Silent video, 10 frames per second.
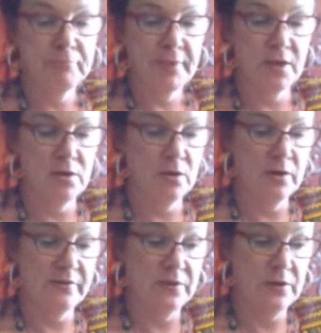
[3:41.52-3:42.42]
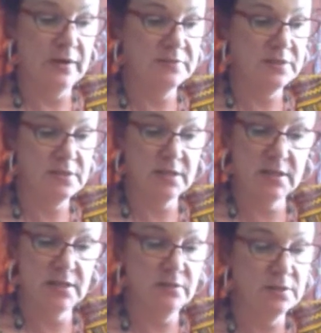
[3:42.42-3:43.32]
If you have to study,
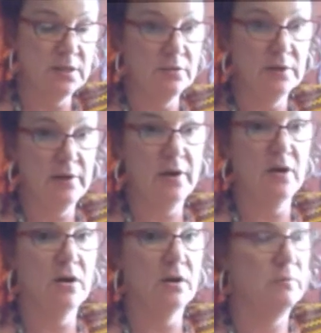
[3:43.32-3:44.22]
you study really hard.